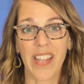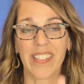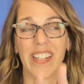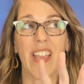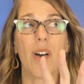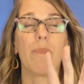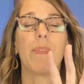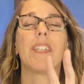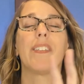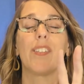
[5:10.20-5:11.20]
why. It's going to help
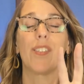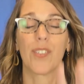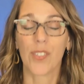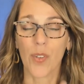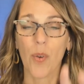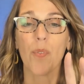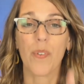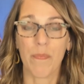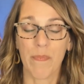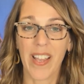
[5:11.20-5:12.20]
me
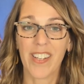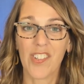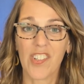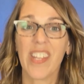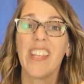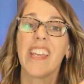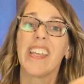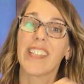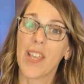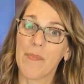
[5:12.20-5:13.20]
so much
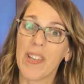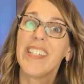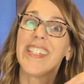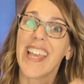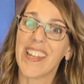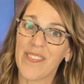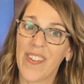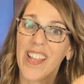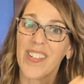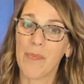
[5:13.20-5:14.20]
as I'm
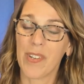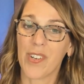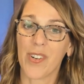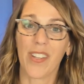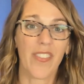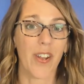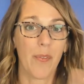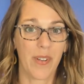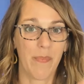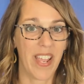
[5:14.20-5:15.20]
identifying the material that
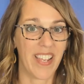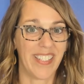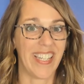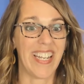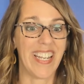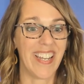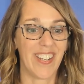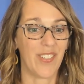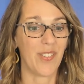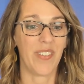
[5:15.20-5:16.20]
I want to paste
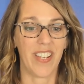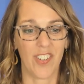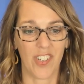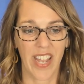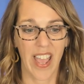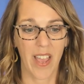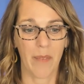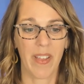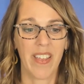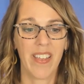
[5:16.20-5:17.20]
into each
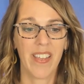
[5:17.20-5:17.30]
tab.